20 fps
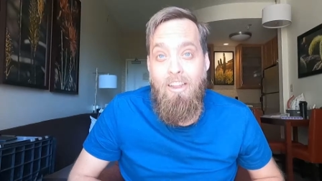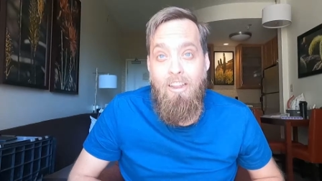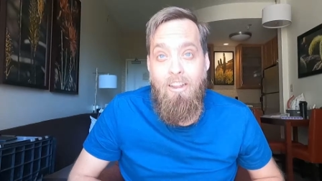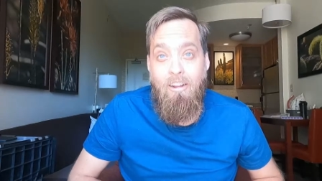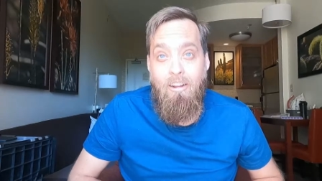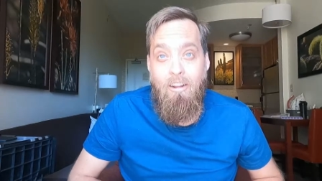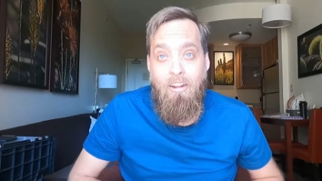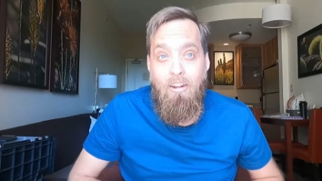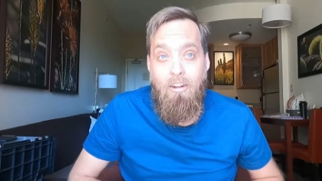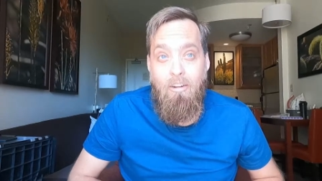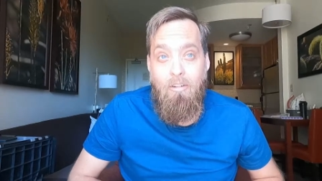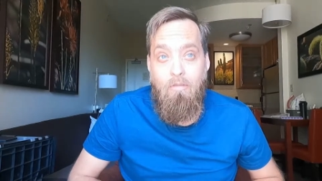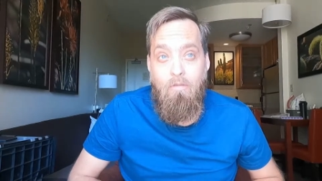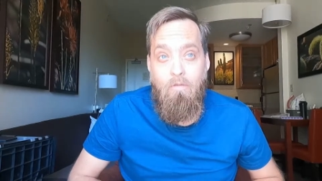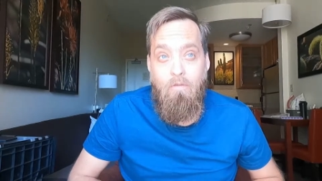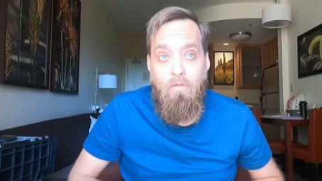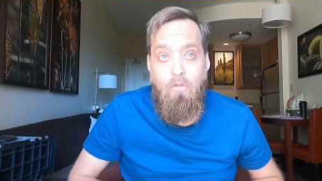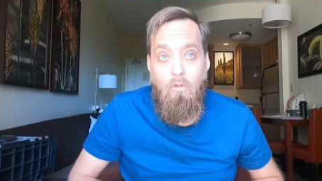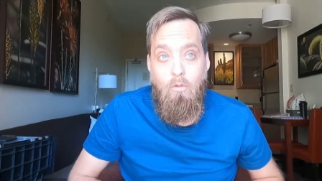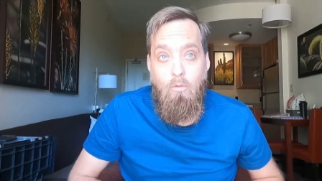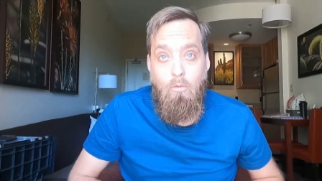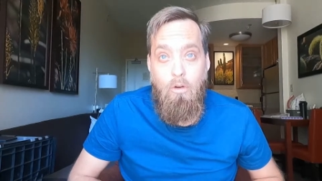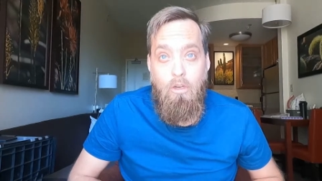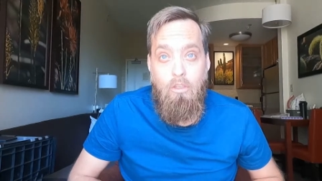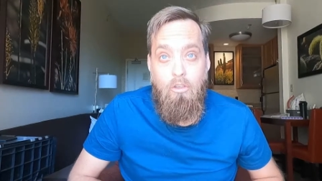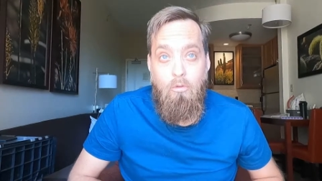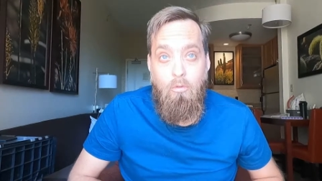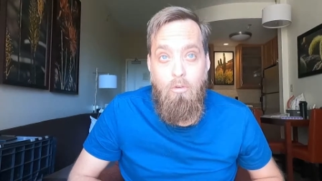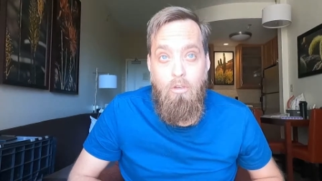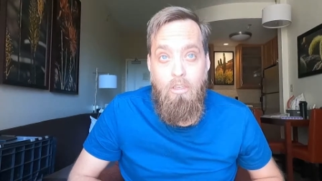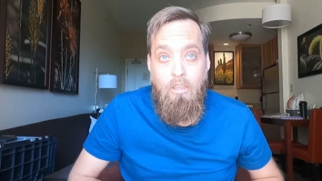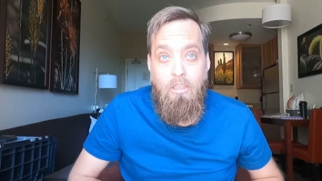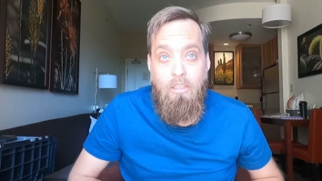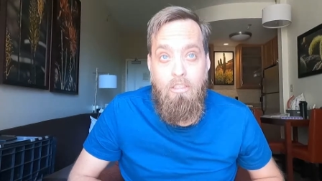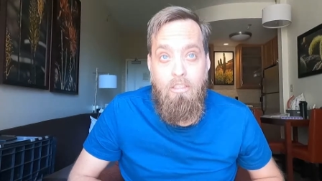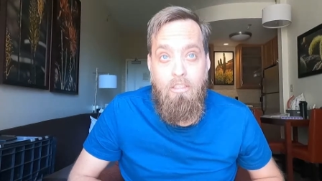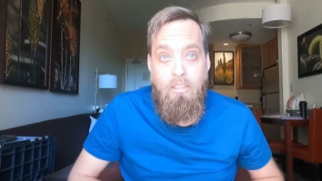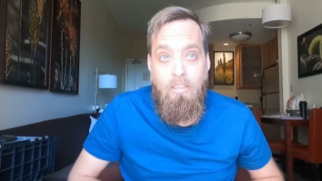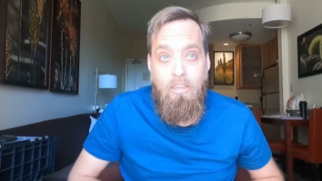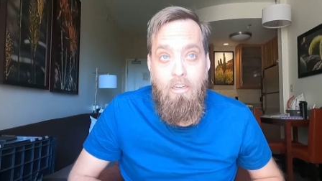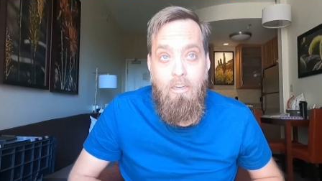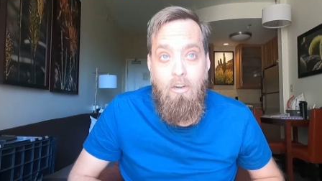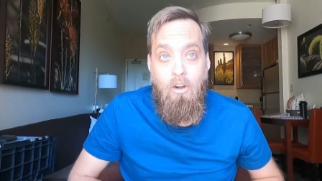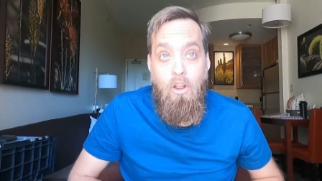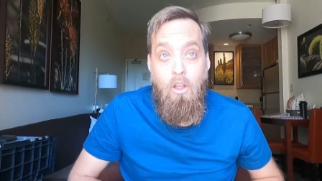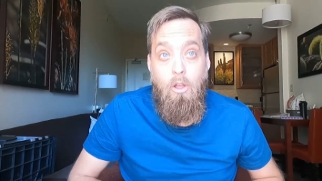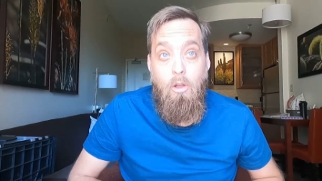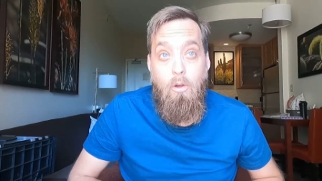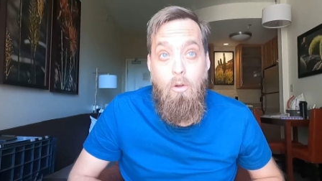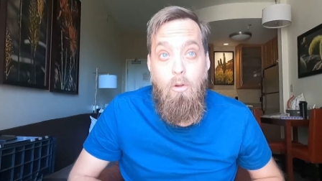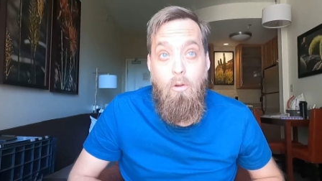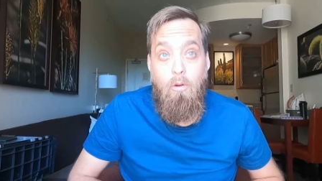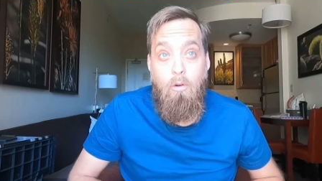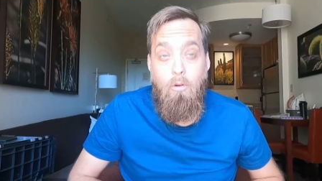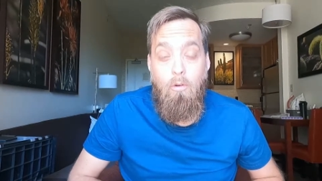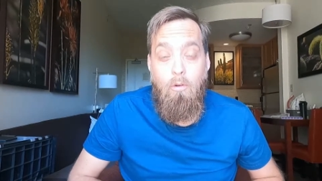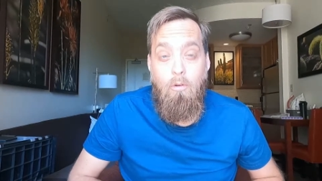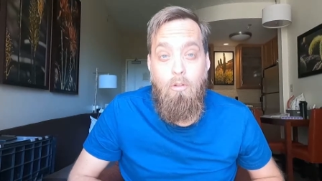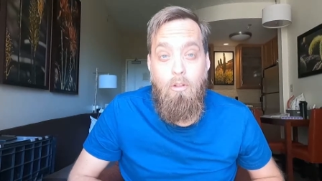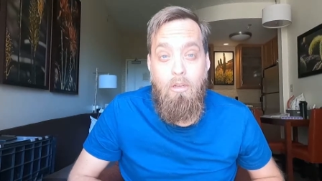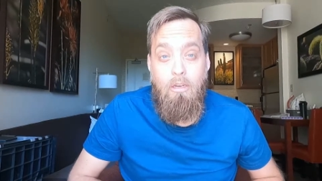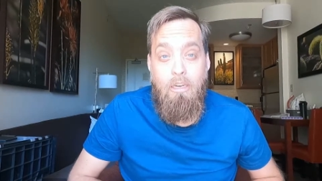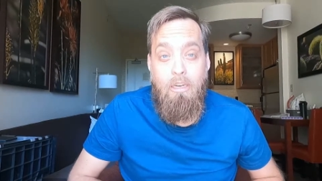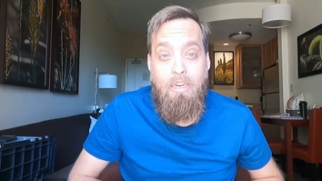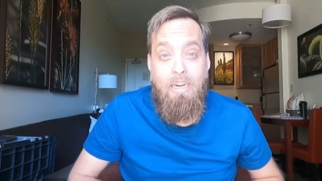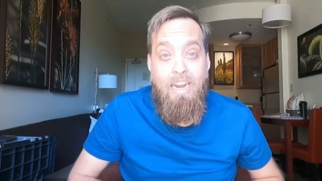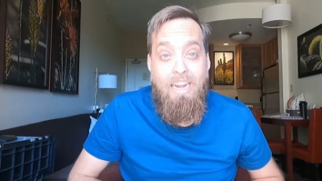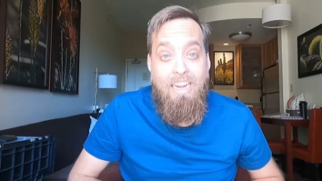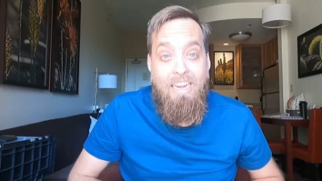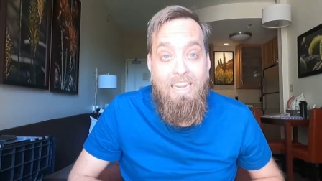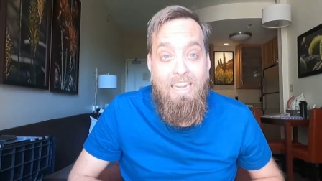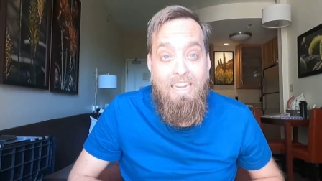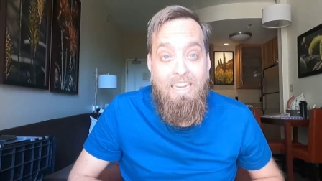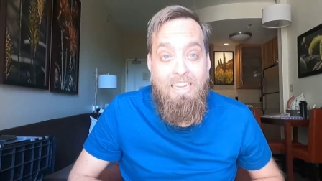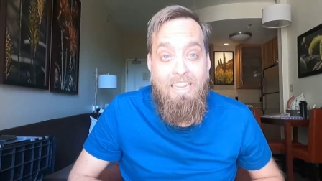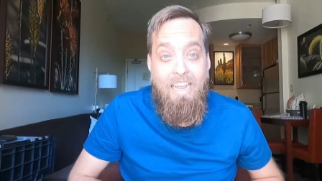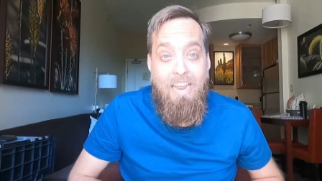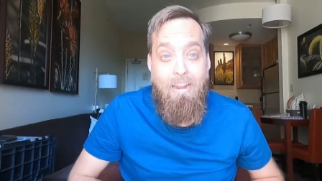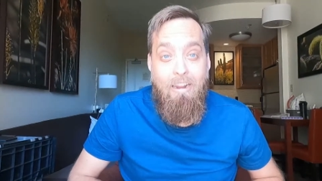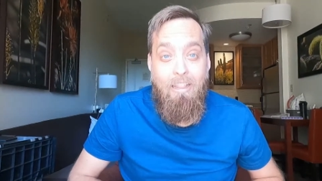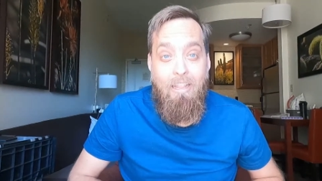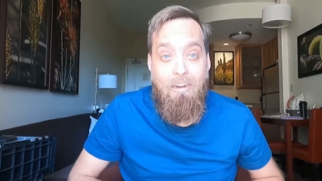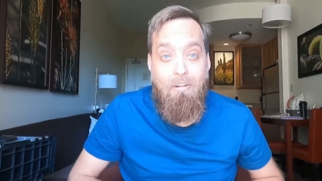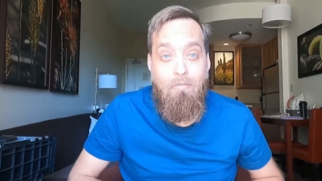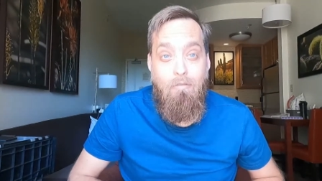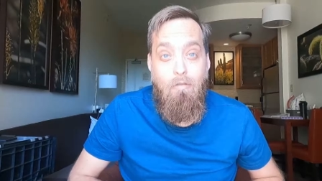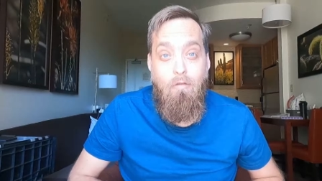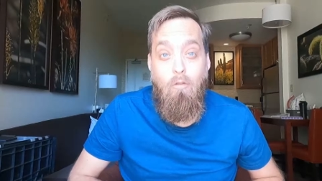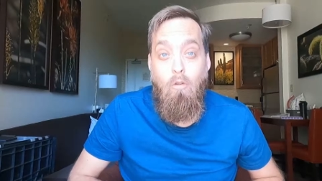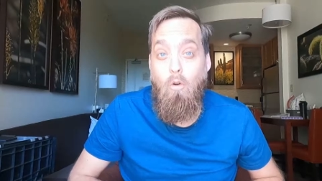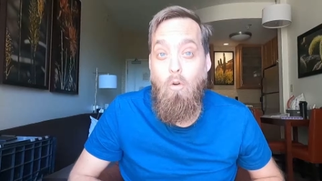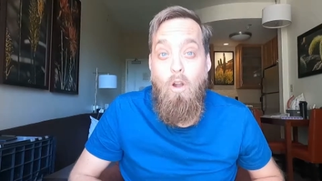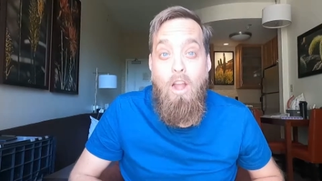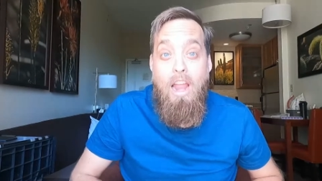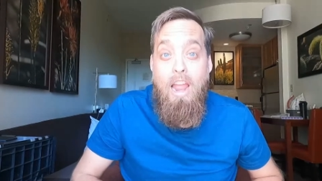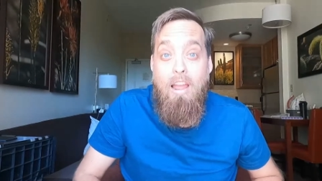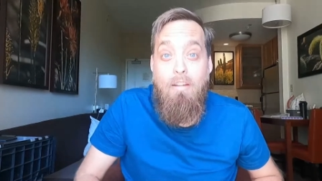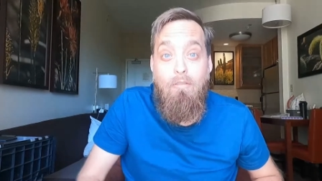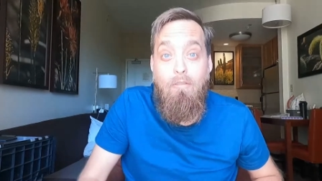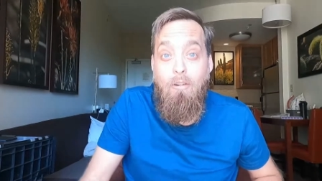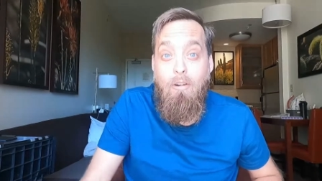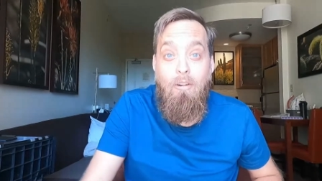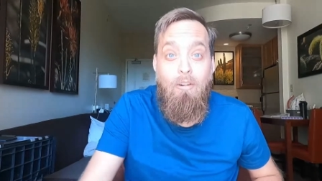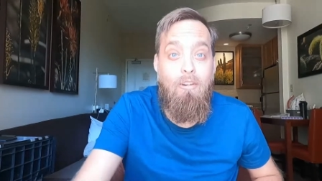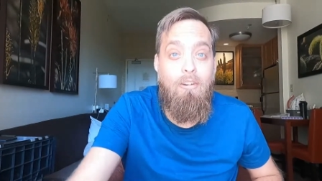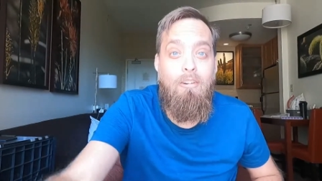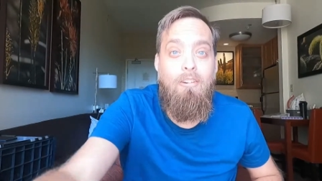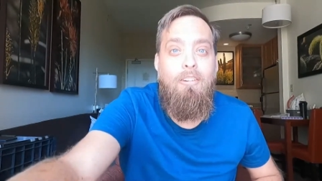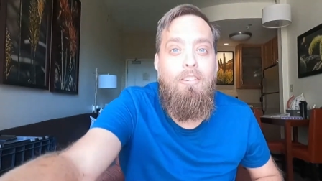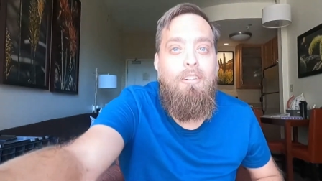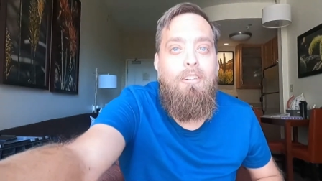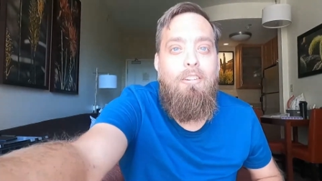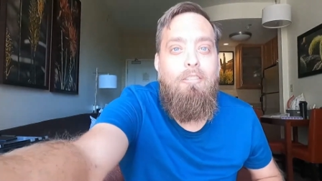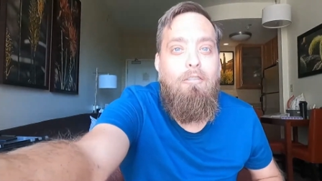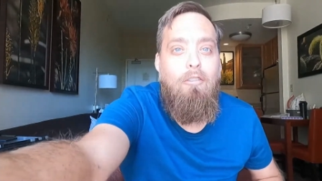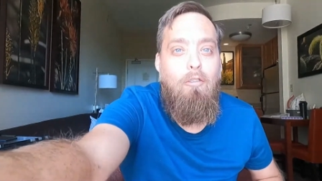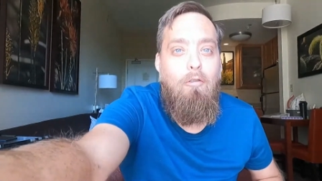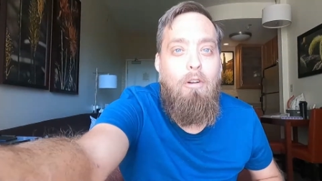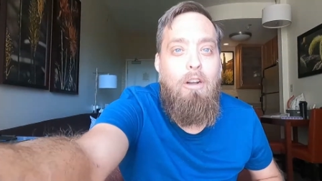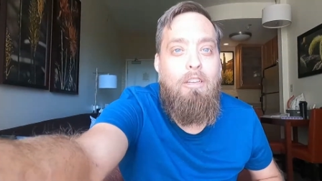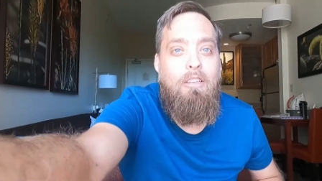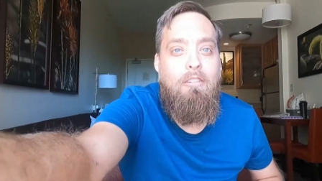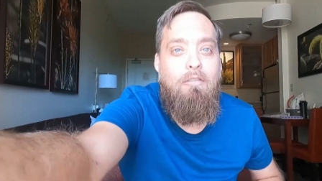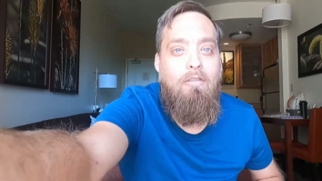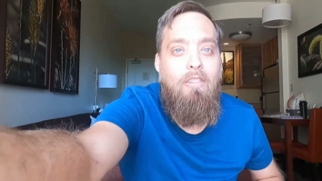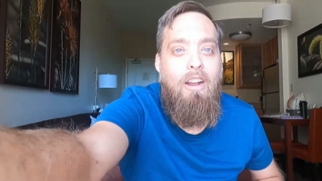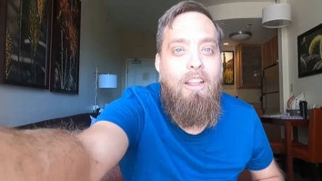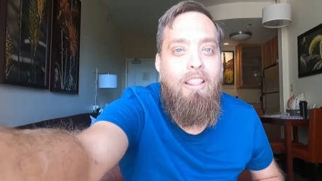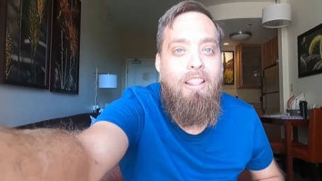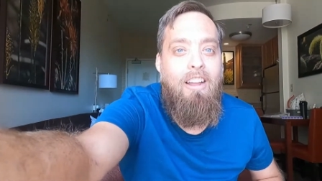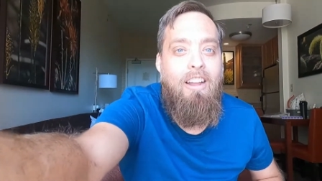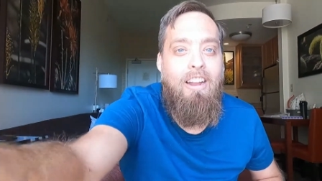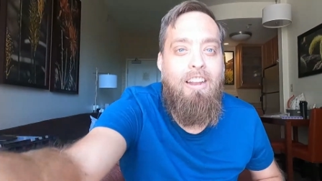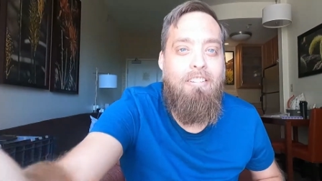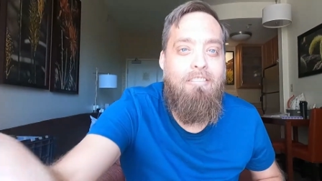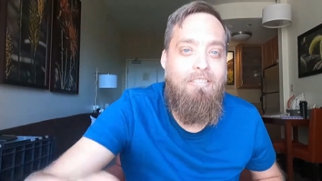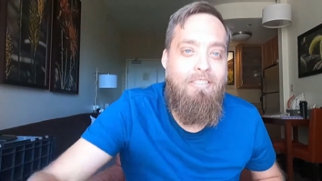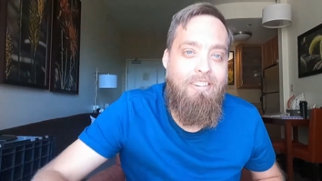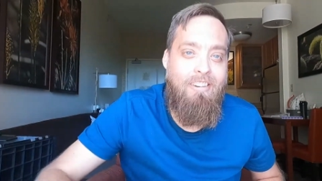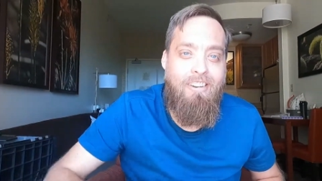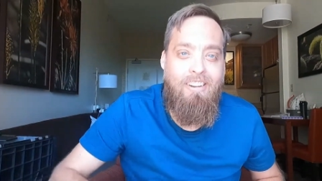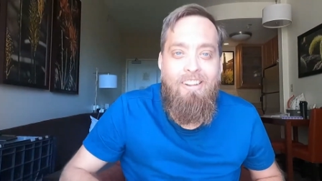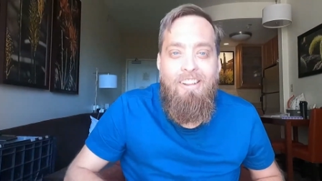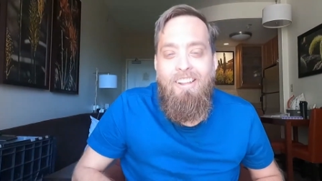um, which was like, oh, like I kind of need that like forever for the rest of my life.